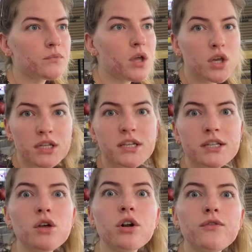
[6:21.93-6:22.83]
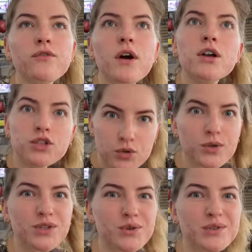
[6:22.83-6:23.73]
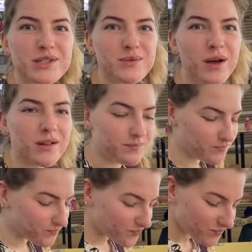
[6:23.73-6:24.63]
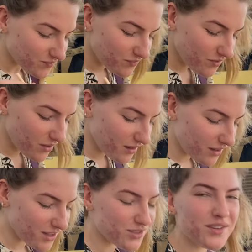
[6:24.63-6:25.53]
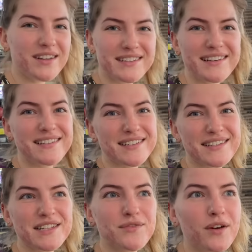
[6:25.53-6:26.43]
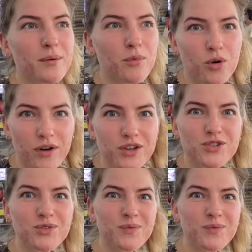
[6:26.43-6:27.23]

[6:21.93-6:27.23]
you can just a lot of soy sauce as well. It's really delicious. It's very Moorish.